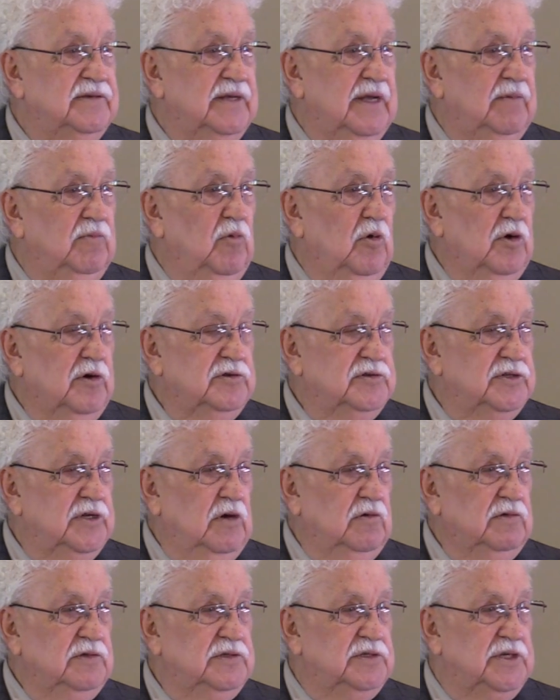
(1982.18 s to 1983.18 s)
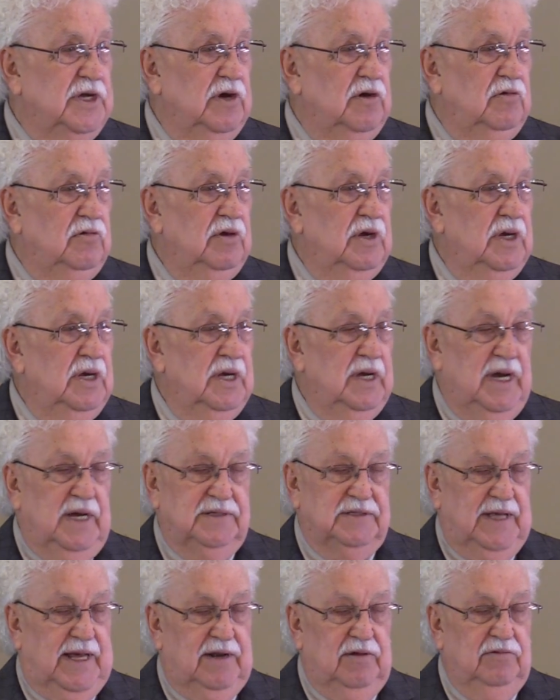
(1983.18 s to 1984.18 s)
said, Where's so and so? I
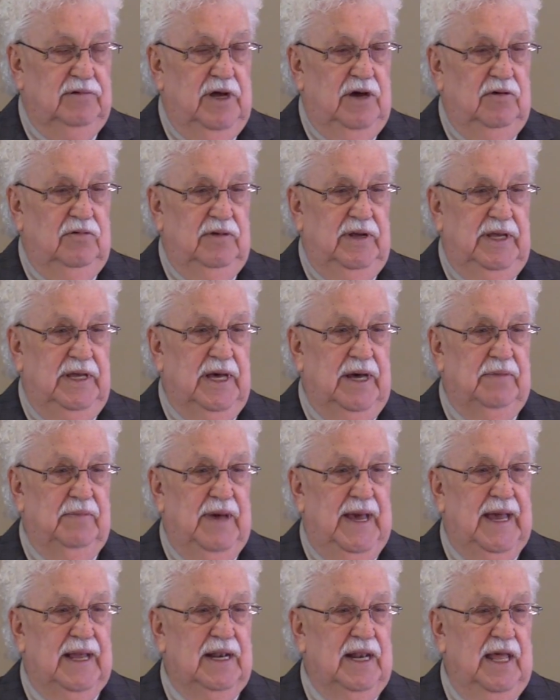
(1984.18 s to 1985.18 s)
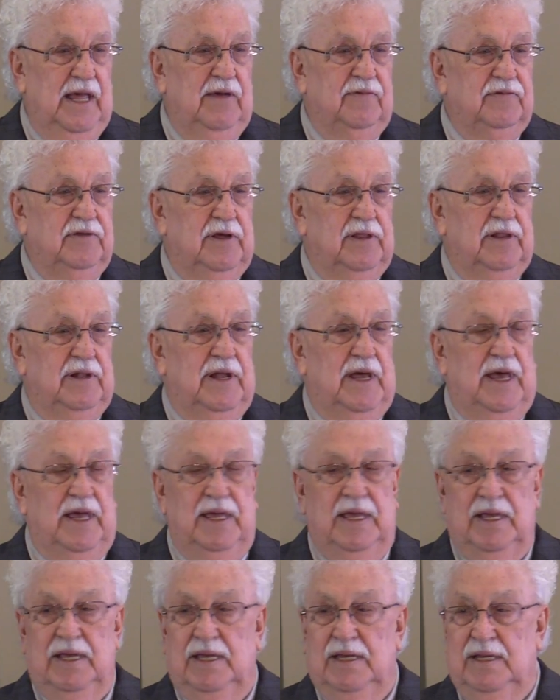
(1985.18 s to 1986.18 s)
said, I don't know. He got mad and left the other
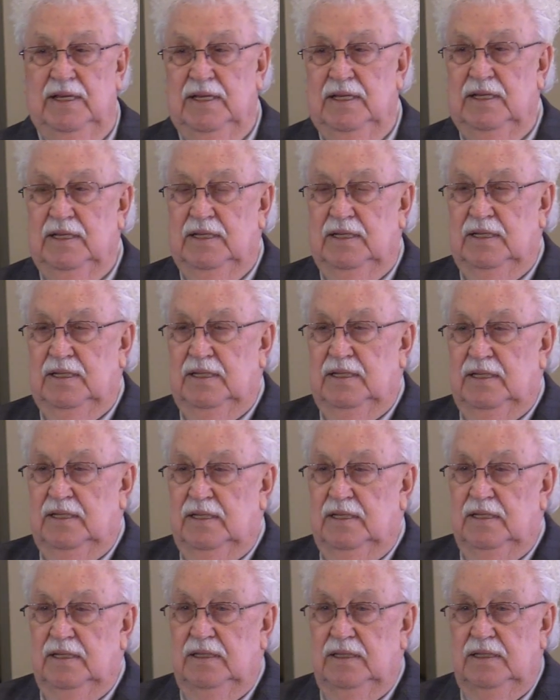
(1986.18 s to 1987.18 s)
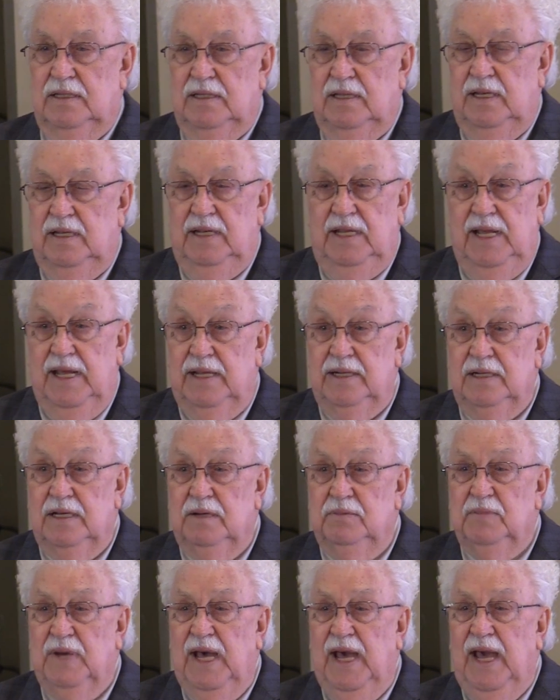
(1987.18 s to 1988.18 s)
day, and he hadn't
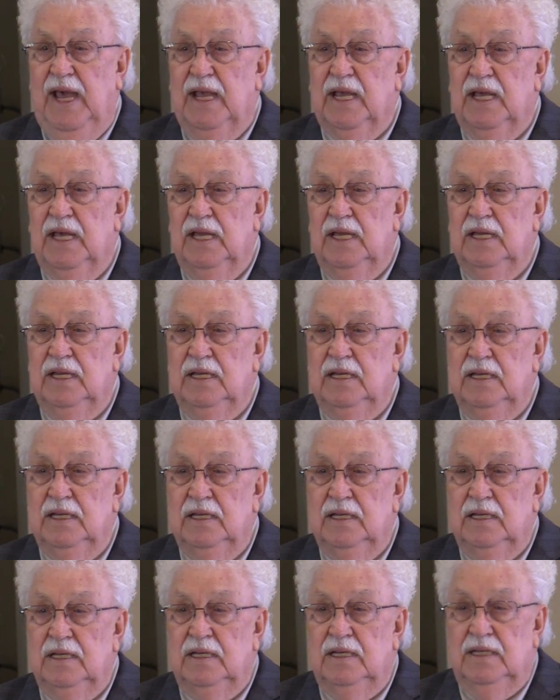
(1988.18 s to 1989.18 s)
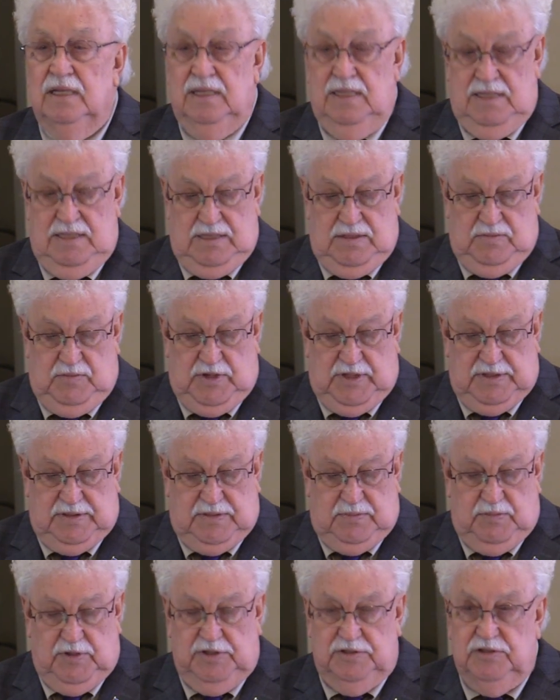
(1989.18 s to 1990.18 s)
come back.
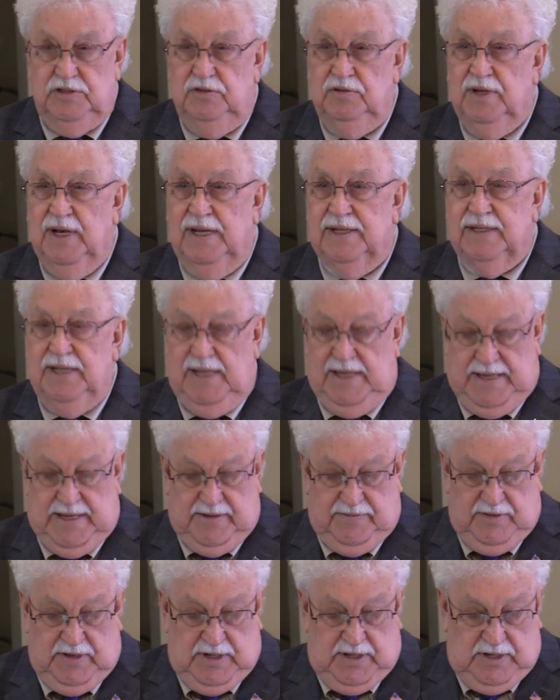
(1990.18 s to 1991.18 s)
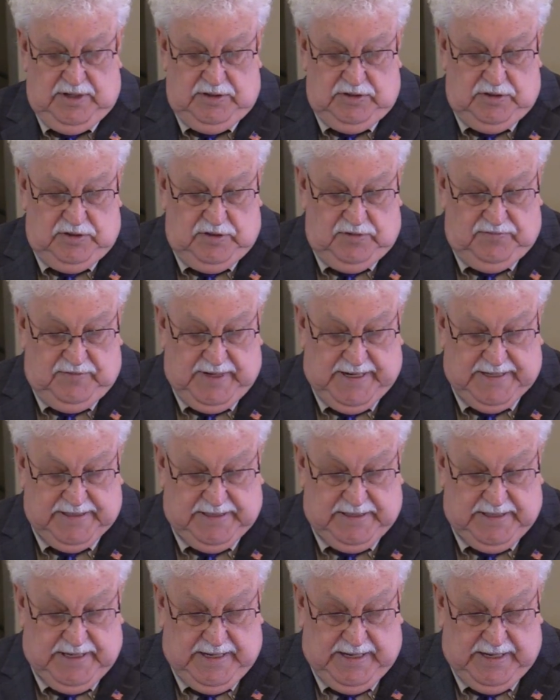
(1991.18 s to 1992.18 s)
But, but you got to have, you've got
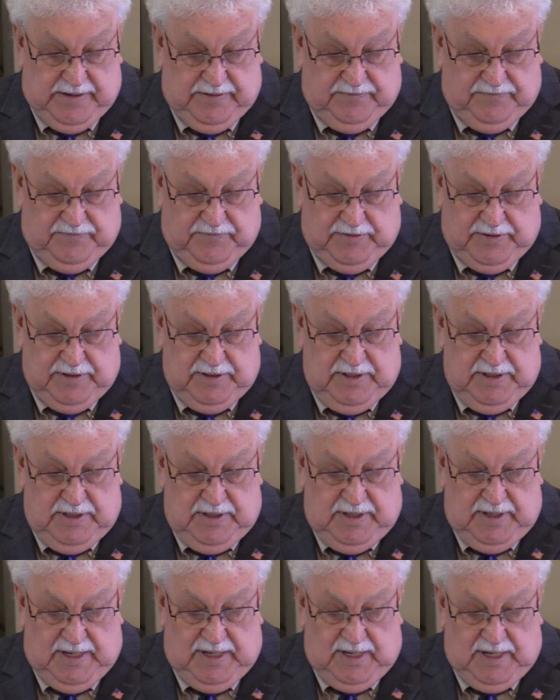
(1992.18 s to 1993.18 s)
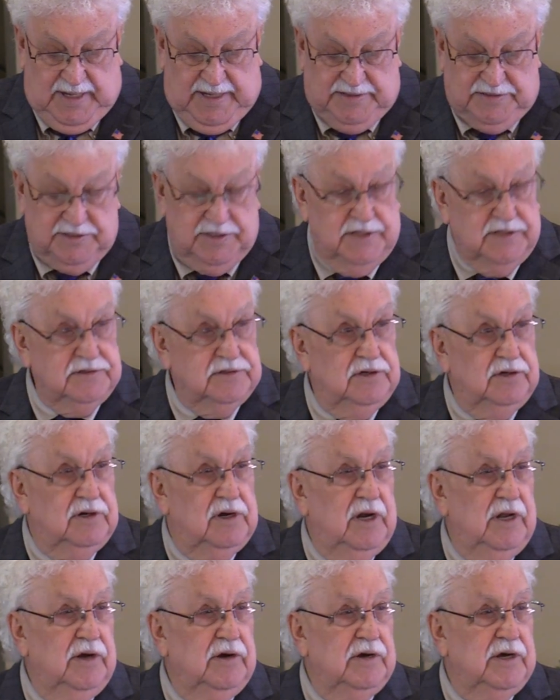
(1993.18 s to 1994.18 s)
to have, uh, he leads us to a
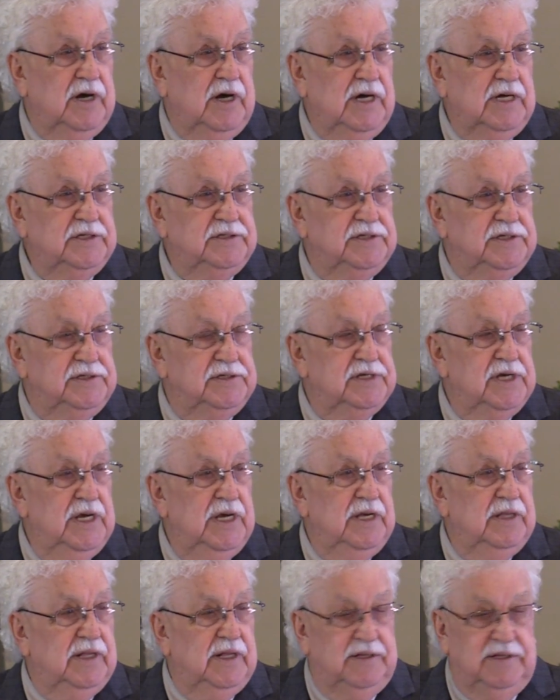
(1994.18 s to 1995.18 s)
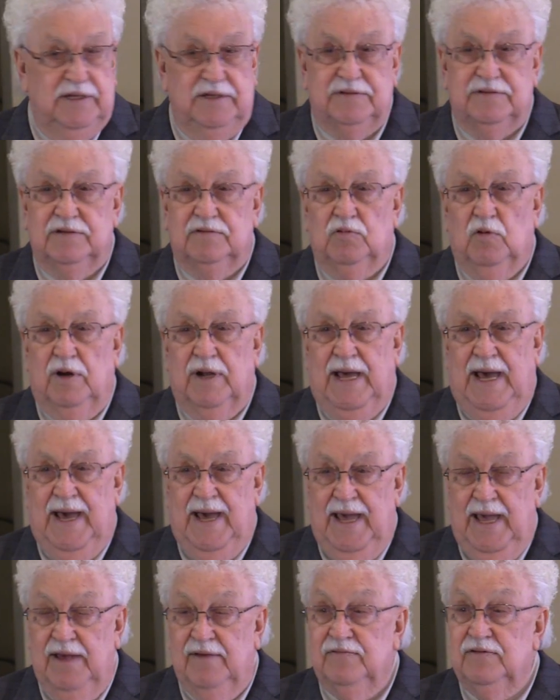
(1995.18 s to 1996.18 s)
clear conscience that this is what I
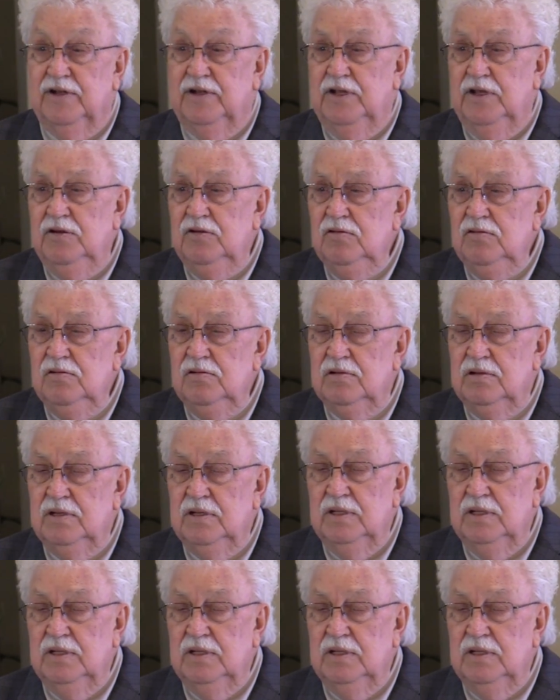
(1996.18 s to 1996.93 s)
have to do.